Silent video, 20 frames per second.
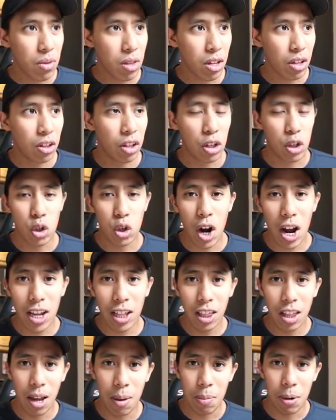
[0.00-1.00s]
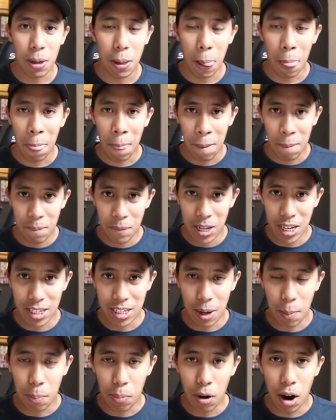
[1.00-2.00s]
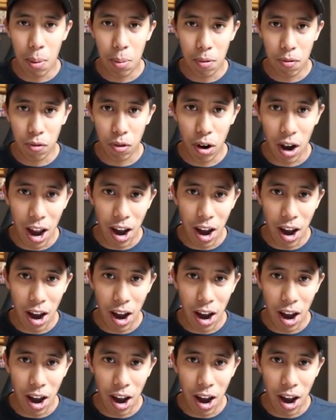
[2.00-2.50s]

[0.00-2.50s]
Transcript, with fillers: The trilemma is a problem for